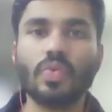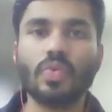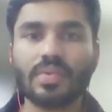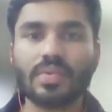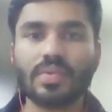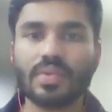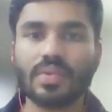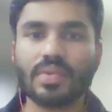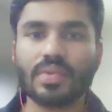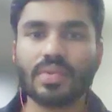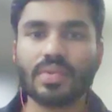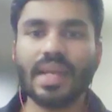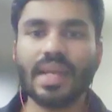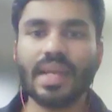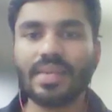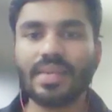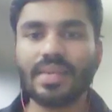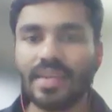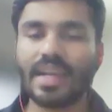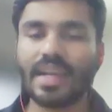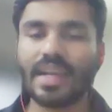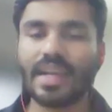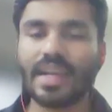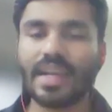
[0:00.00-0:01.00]
right?
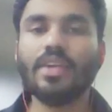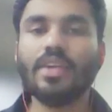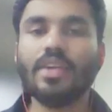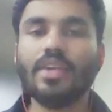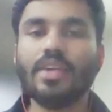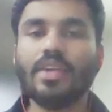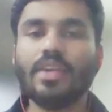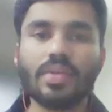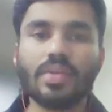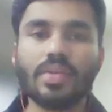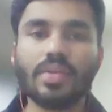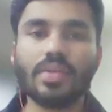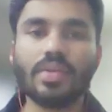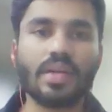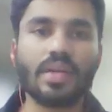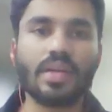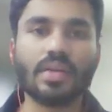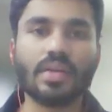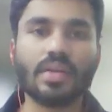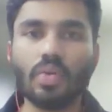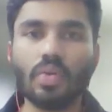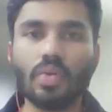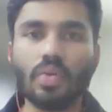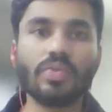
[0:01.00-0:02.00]
Try to
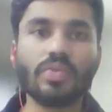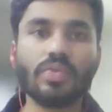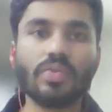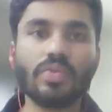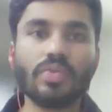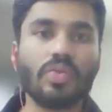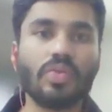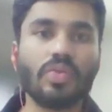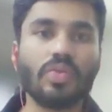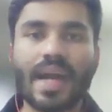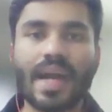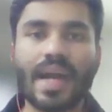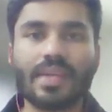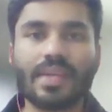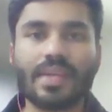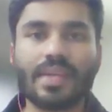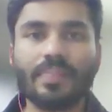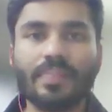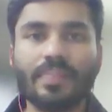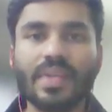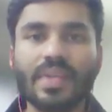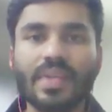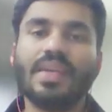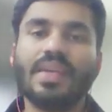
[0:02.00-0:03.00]
go through that.
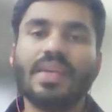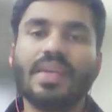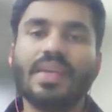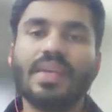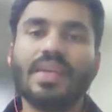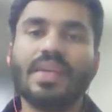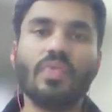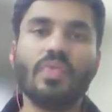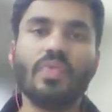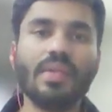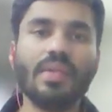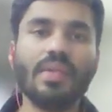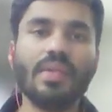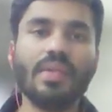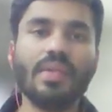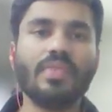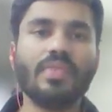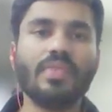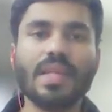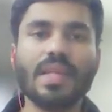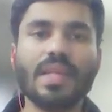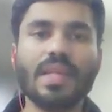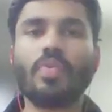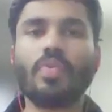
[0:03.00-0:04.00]
And one very
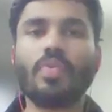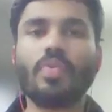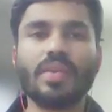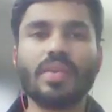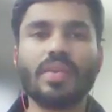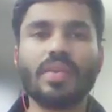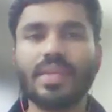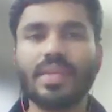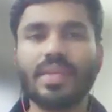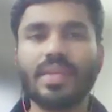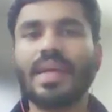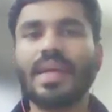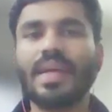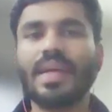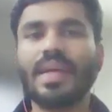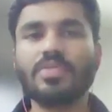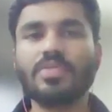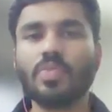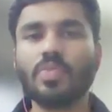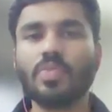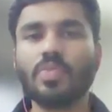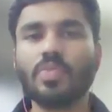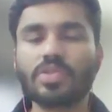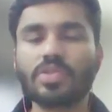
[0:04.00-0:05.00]
important thing that is
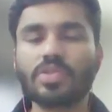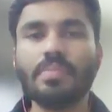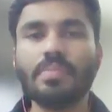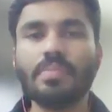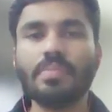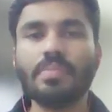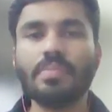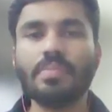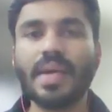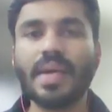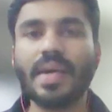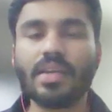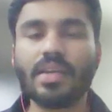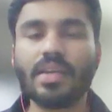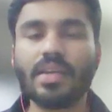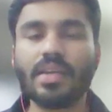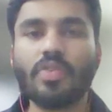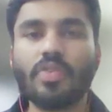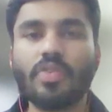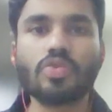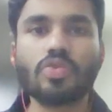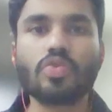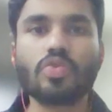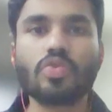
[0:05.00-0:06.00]
mostly better for
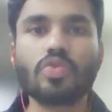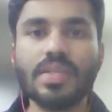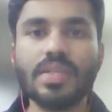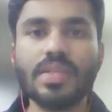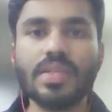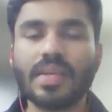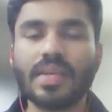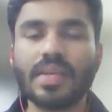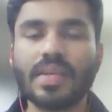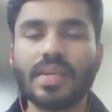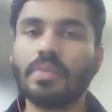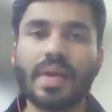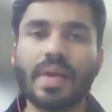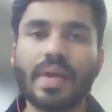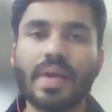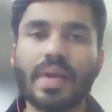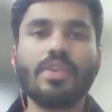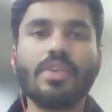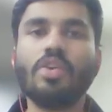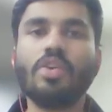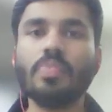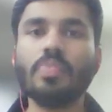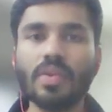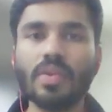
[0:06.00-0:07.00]
most students, it
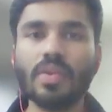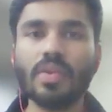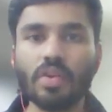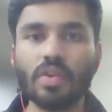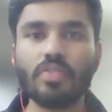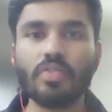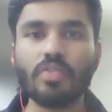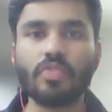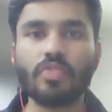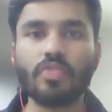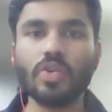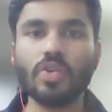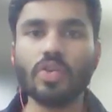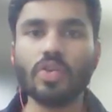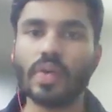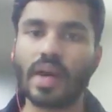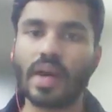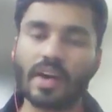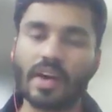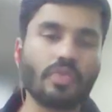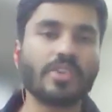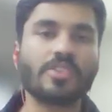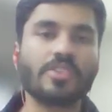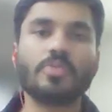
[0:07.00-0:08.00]
might not be good for you, you
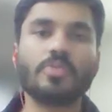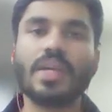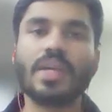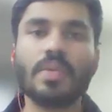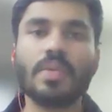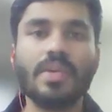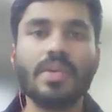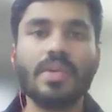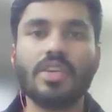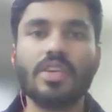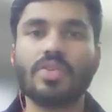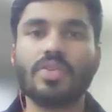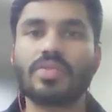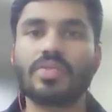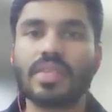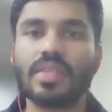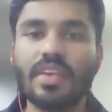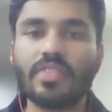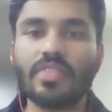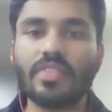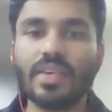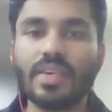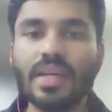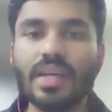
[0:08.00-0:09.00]
have to experiment
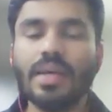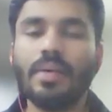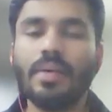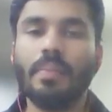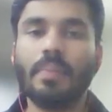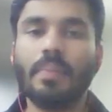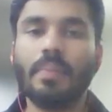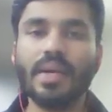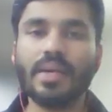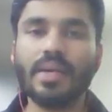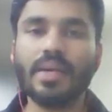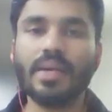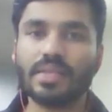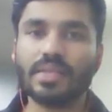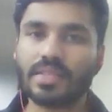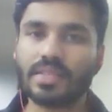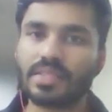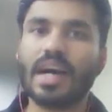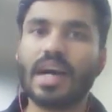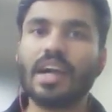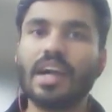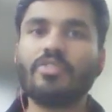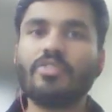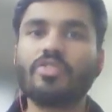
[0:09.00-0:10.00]
yourself, but
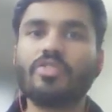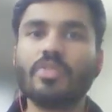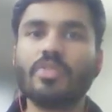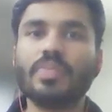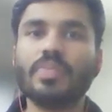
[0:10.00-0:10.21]
start from